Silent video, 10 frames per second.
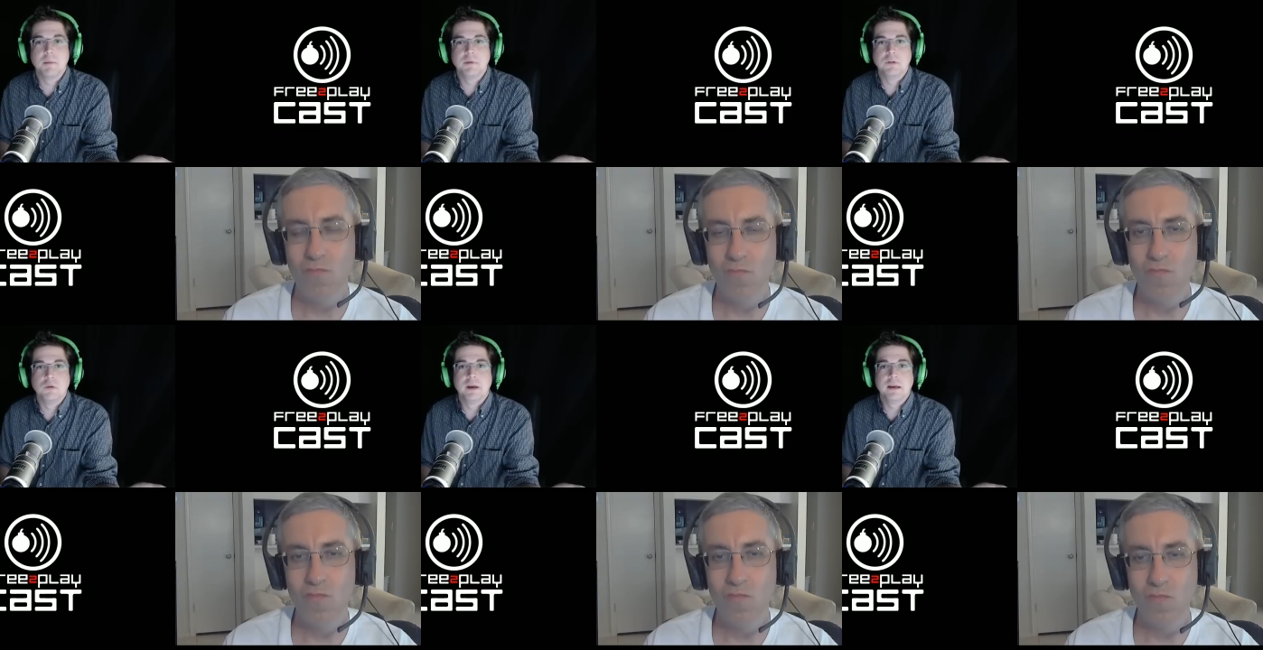Speaker 1: is
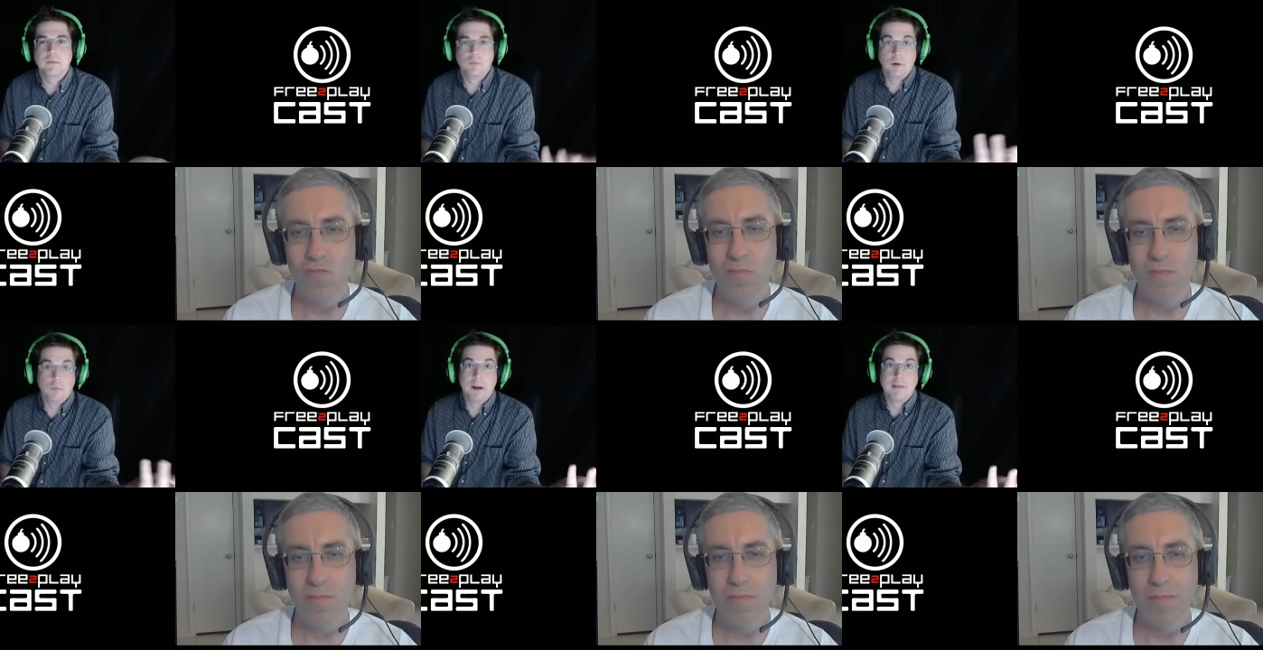doing,
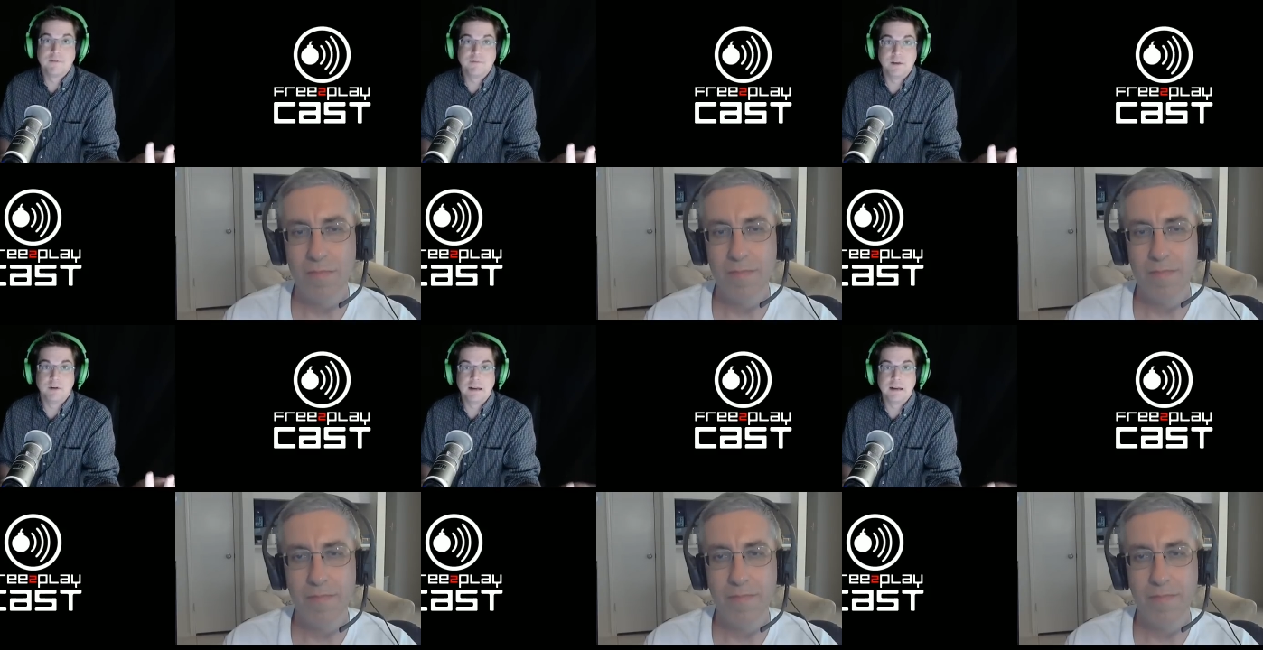what whatever field